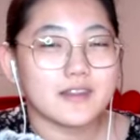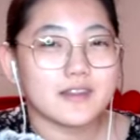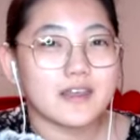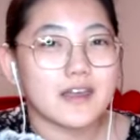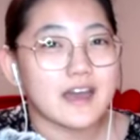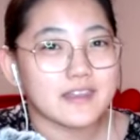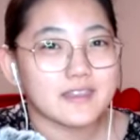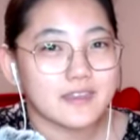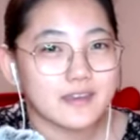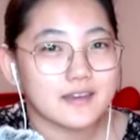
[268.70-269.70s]
that I
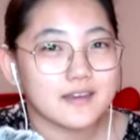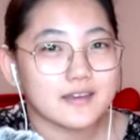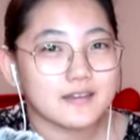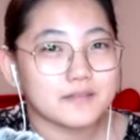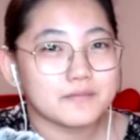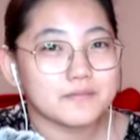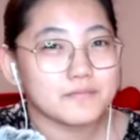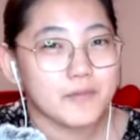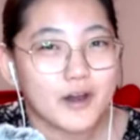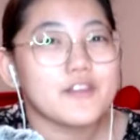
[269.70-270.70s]
think
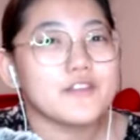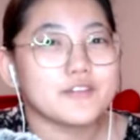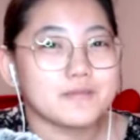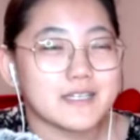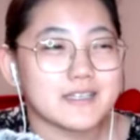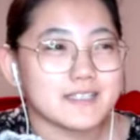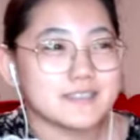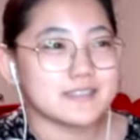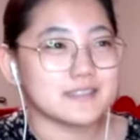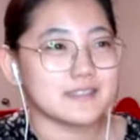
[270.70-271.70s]
bothered me
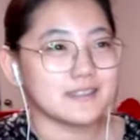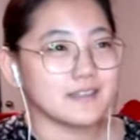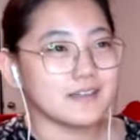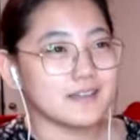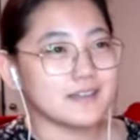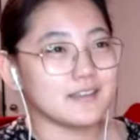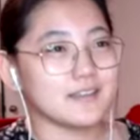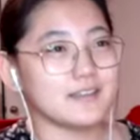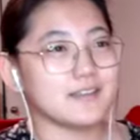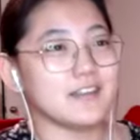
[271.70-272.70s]
is
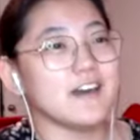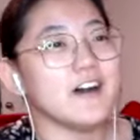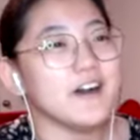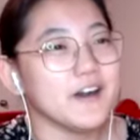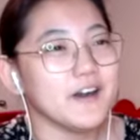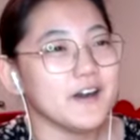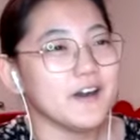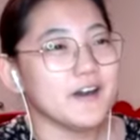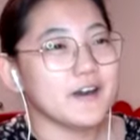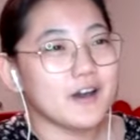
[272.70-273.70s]
the
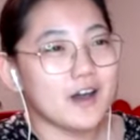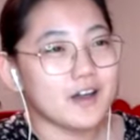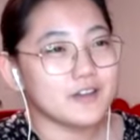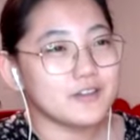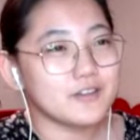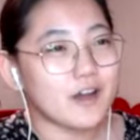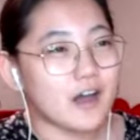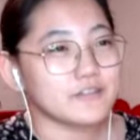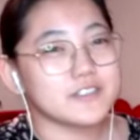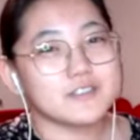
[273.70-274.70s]

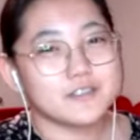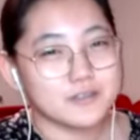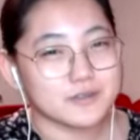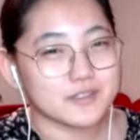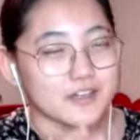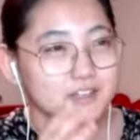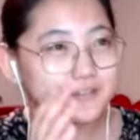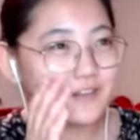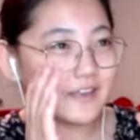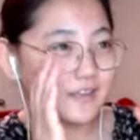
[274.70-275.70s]
often use of
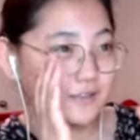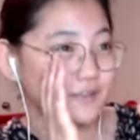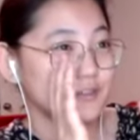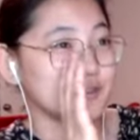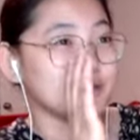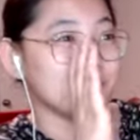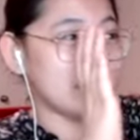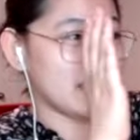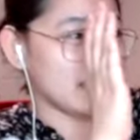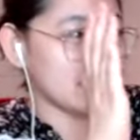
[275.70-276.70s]
like the zoom
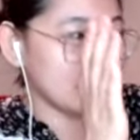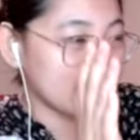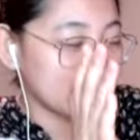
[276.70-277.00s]
in